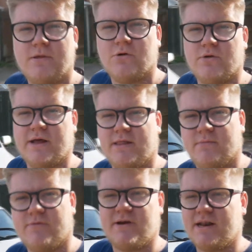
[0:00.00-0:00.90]
The alternator that
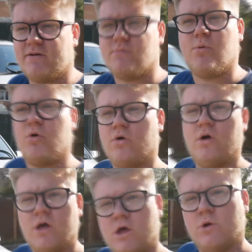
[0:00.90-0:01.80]
my friend David bought
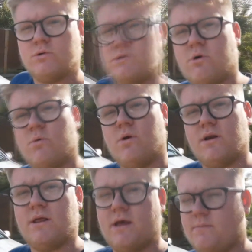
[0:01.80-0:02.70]
was the wrong
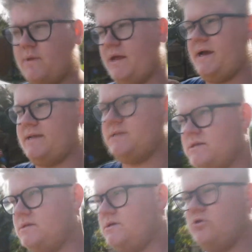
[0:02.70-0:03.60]
one. It had
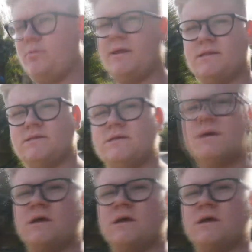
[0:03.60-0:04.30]
2 pins,